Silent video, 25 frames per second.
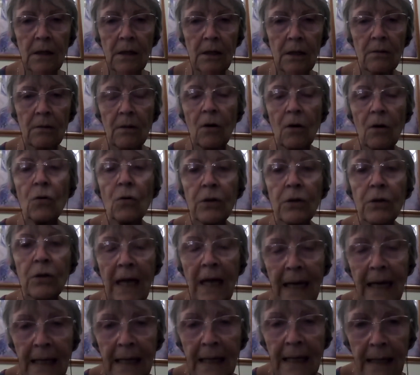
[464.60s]
or the
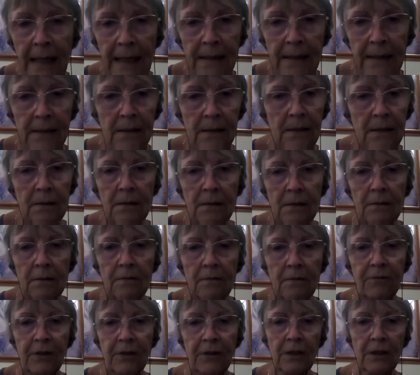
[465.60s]
headaches.
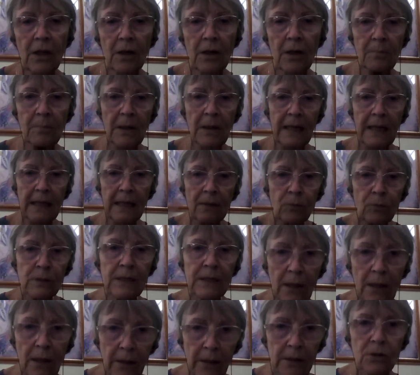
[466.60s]
Felt like my head was
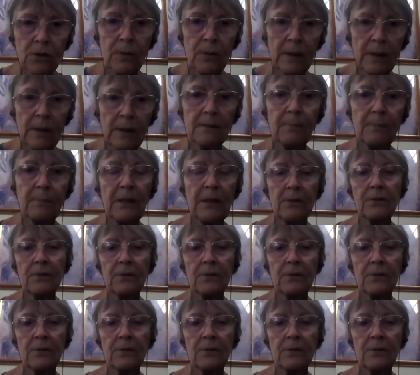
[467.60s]
going to explode.